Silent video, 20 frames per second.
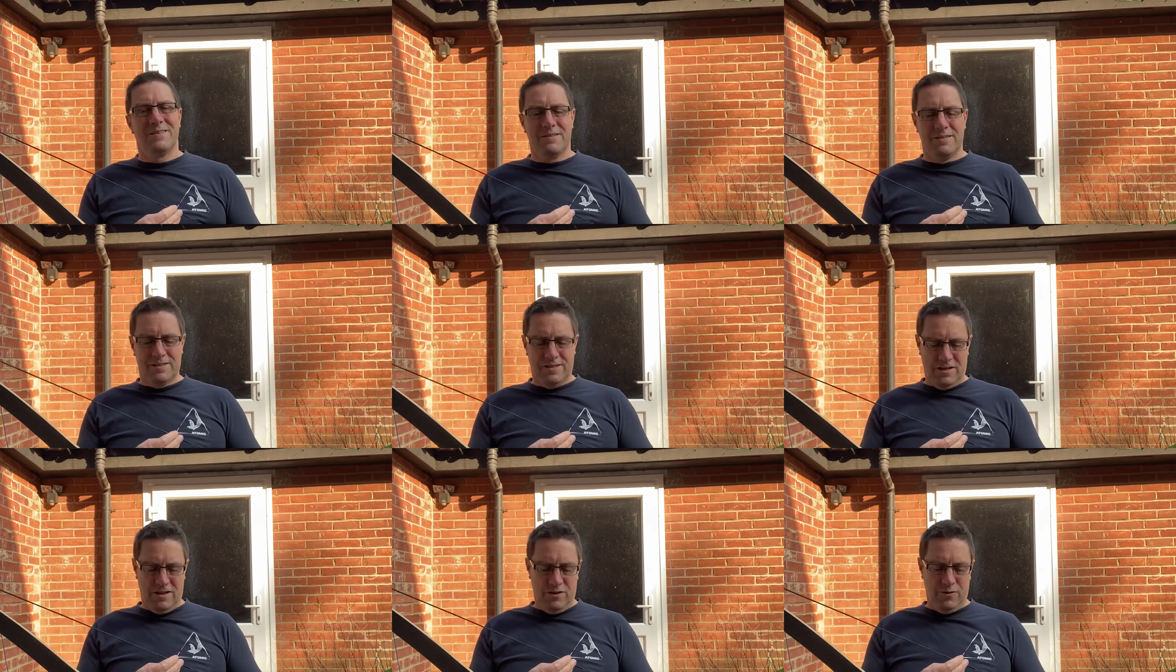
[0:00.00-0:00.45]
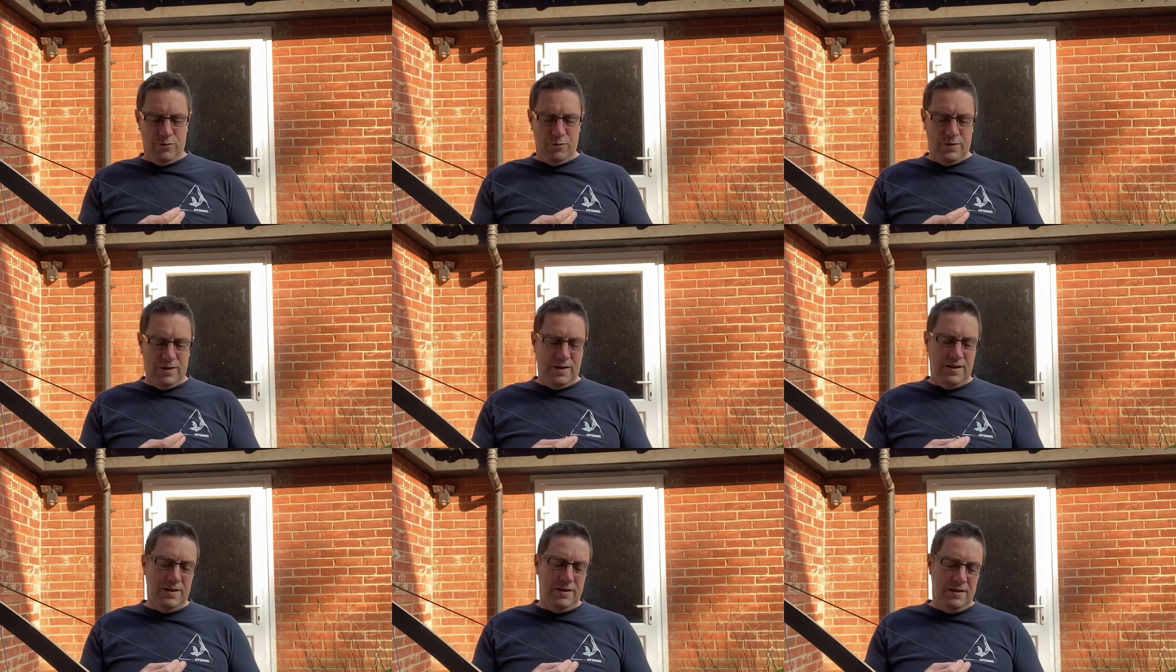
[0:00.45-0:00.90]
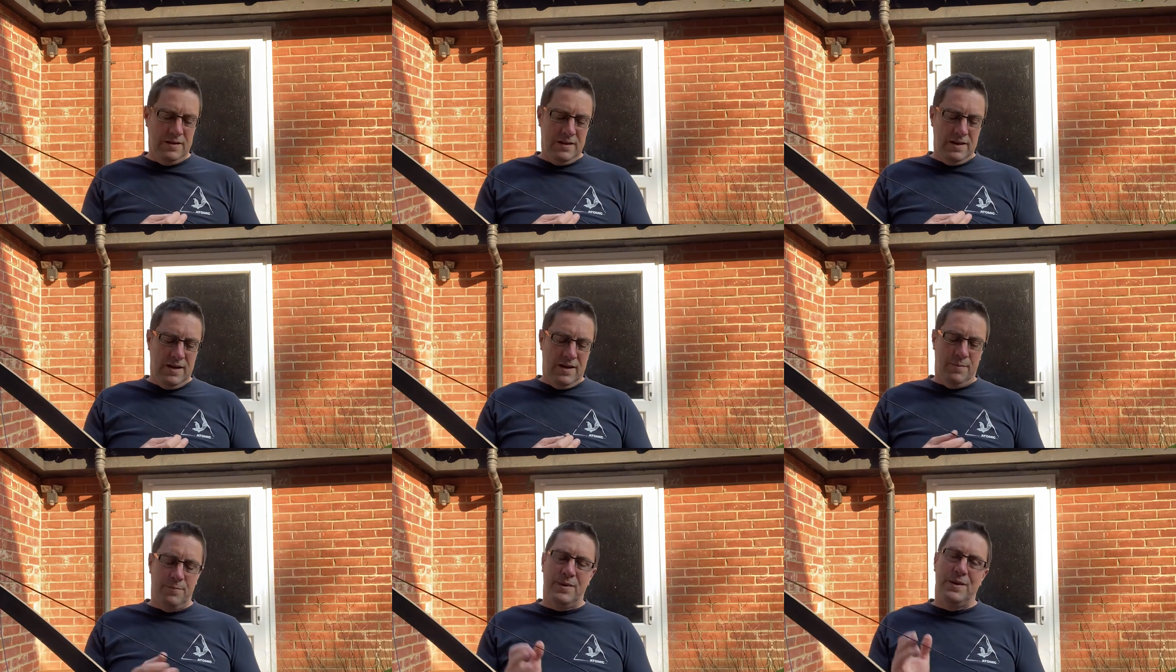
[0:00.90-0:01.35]
So uh,
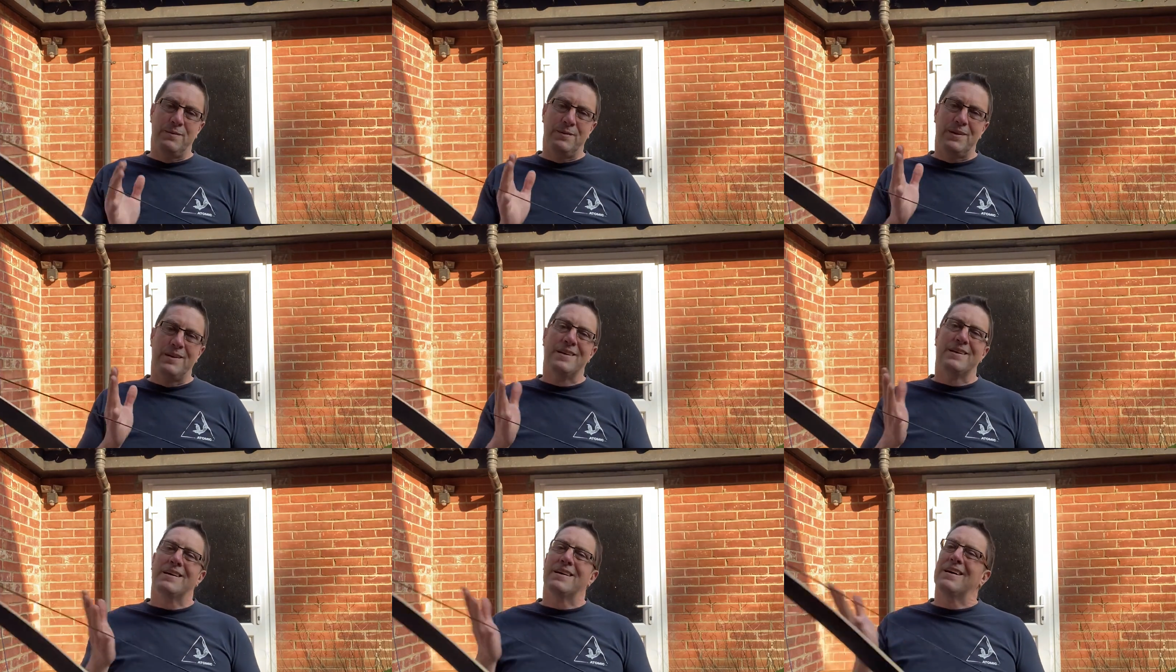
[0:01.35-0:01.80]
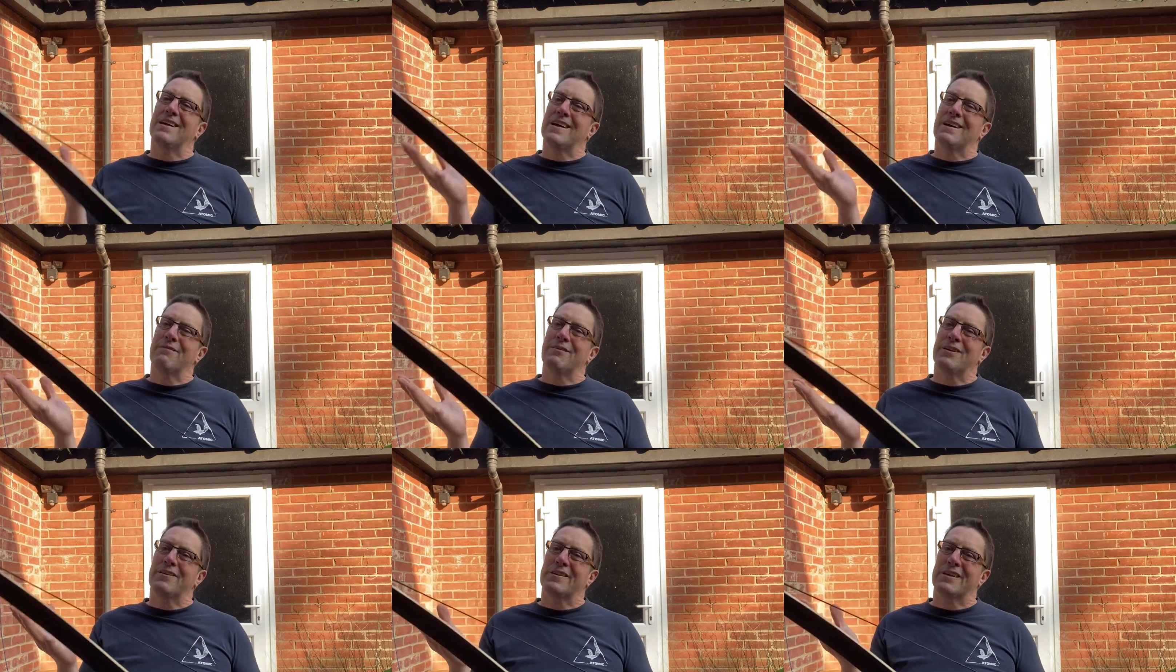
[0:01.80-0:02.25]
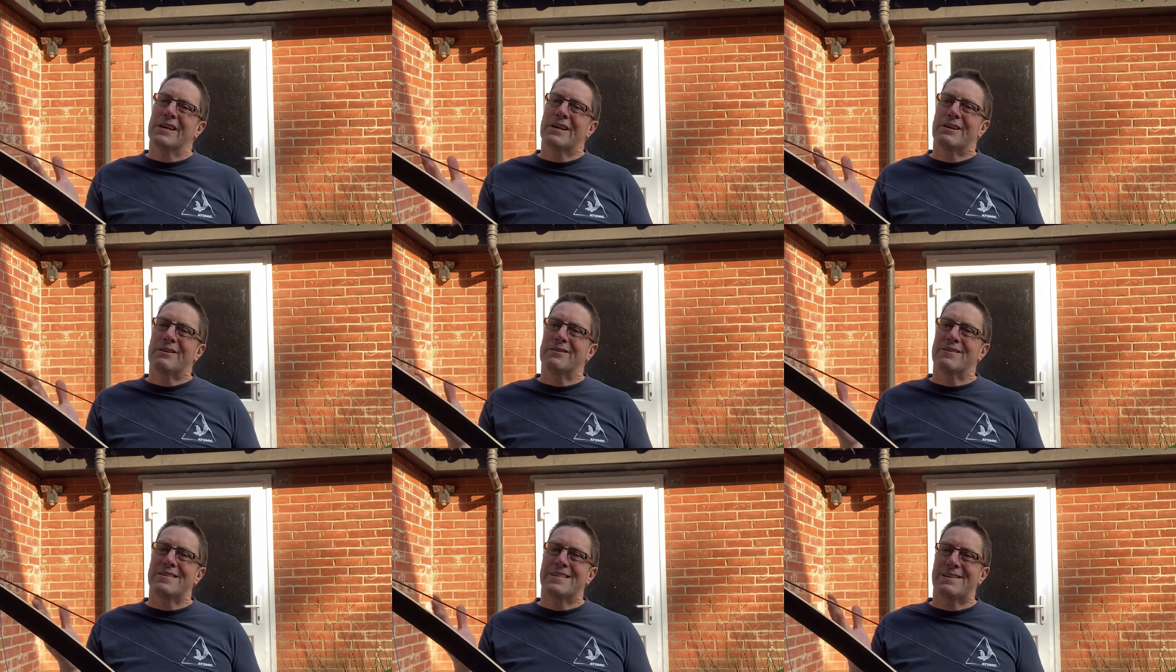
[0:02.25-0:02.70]
maybe I'll have another go,
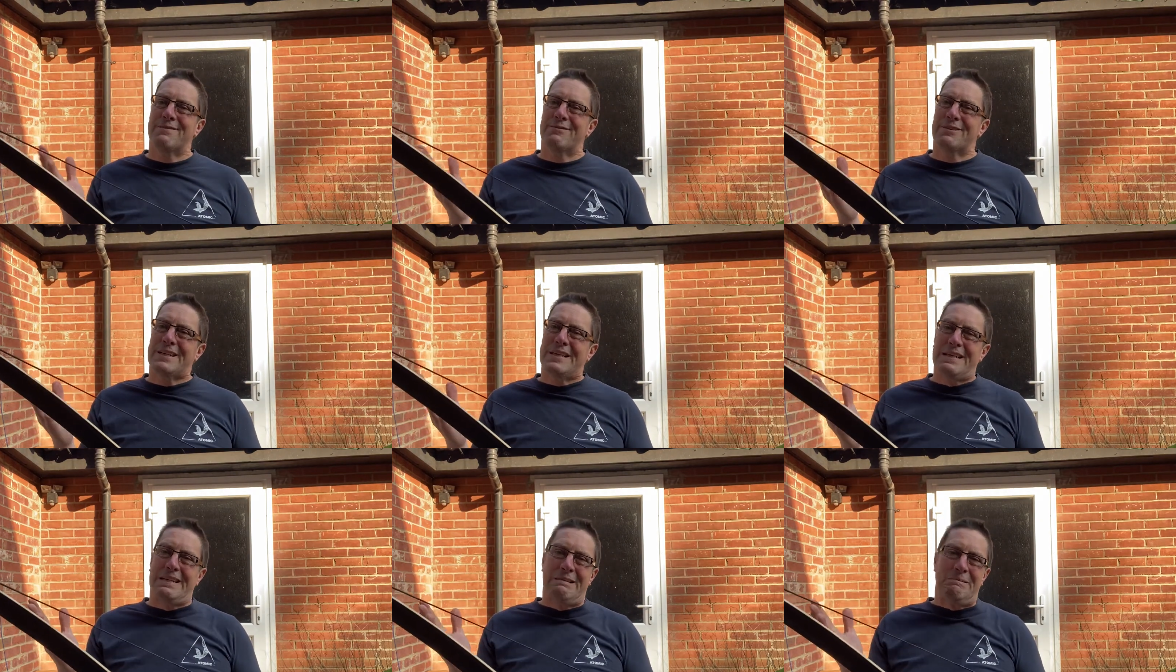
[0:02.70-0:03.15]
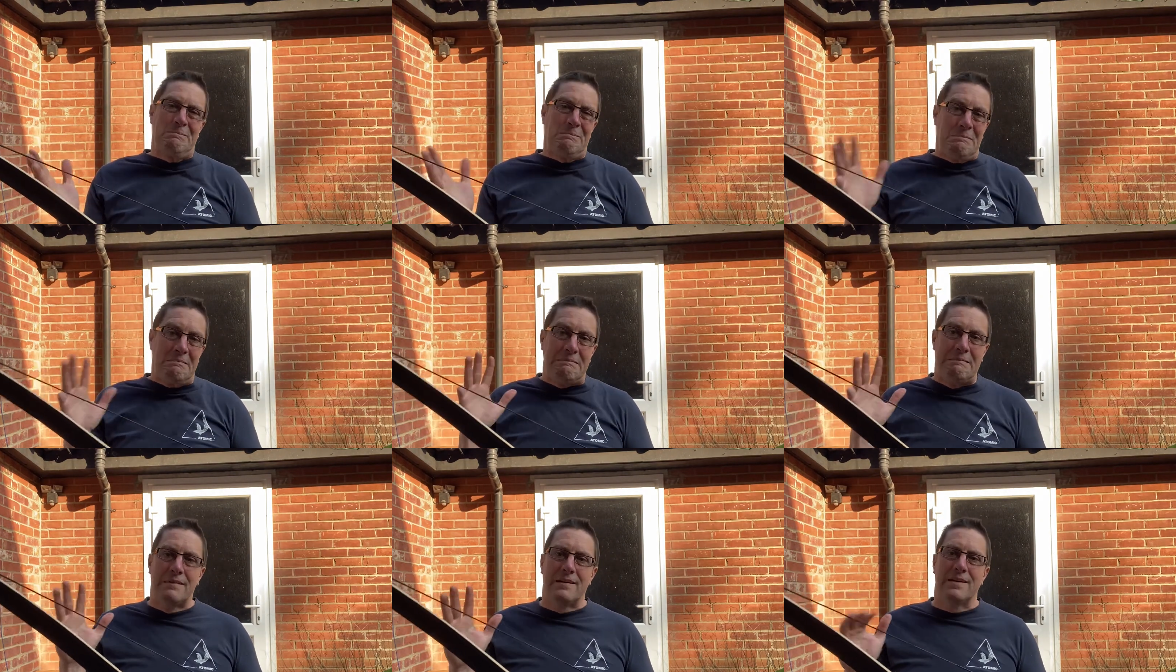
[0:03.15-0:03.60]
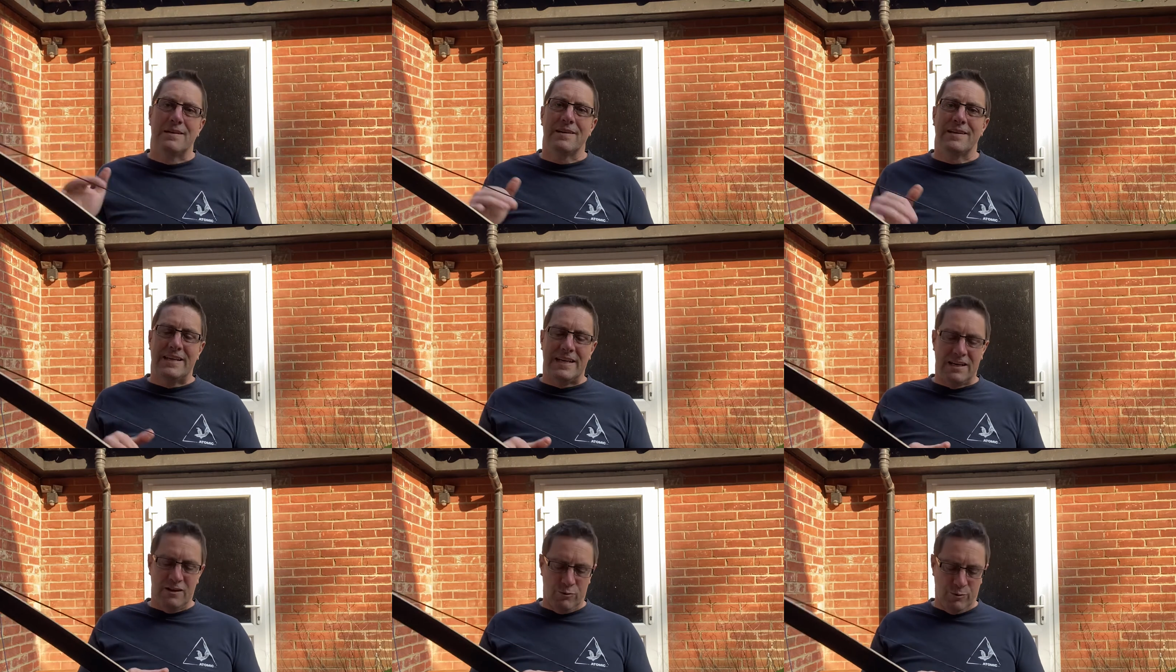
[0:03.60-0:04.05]
see if I can
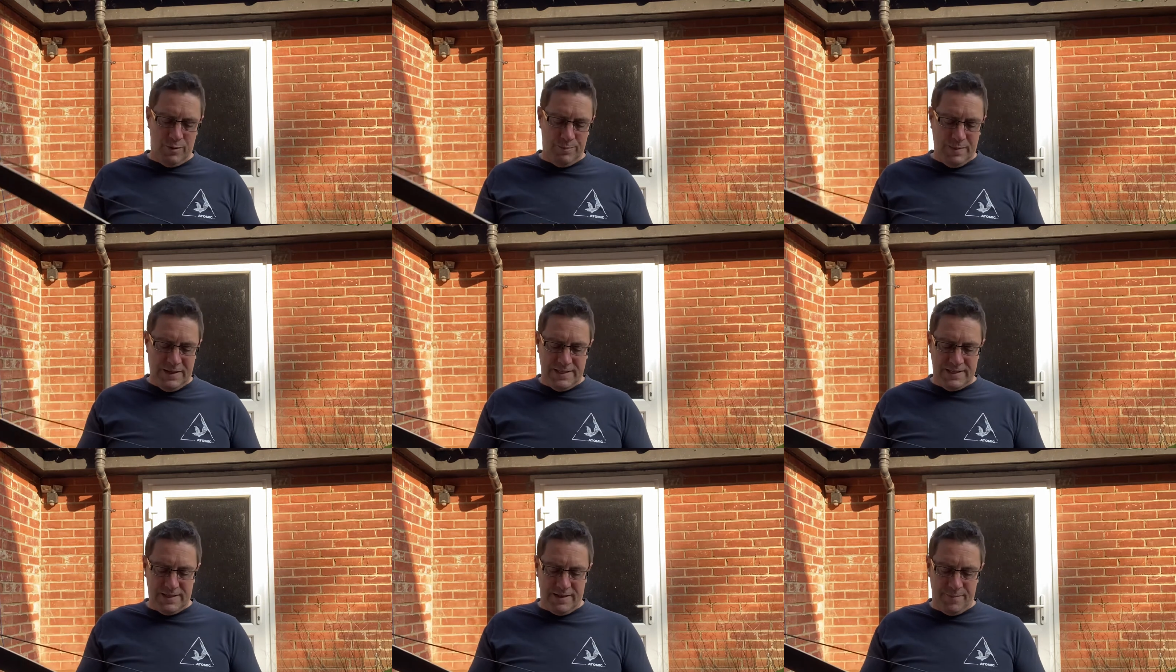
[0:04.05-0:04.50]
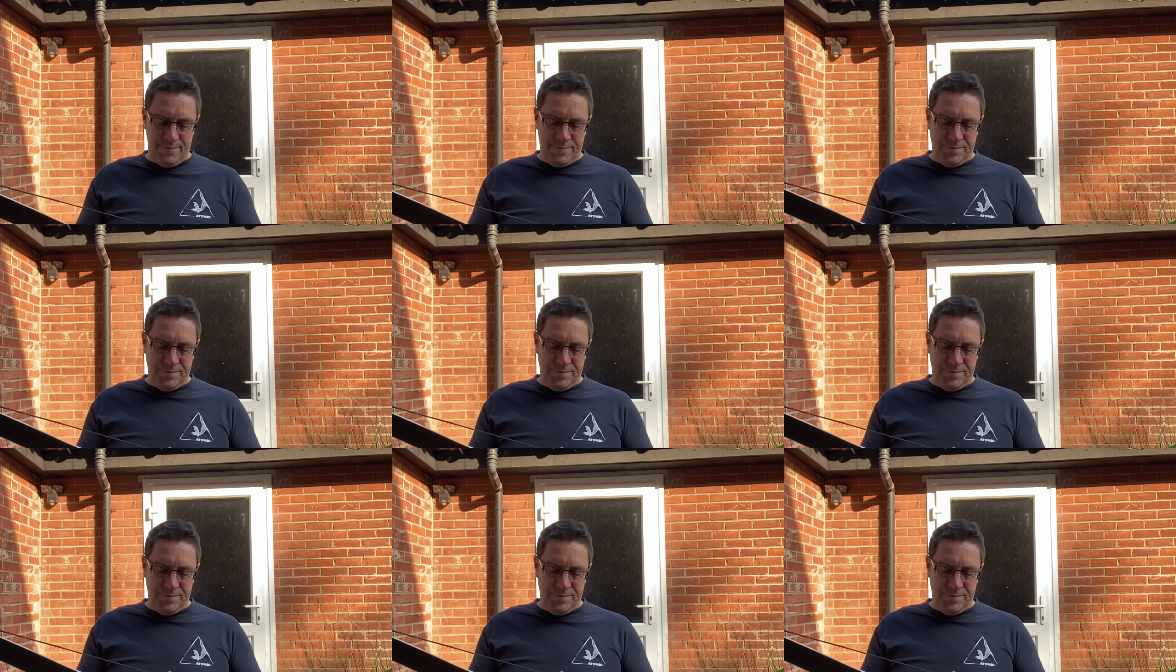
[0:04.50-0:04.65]
get a little bit better.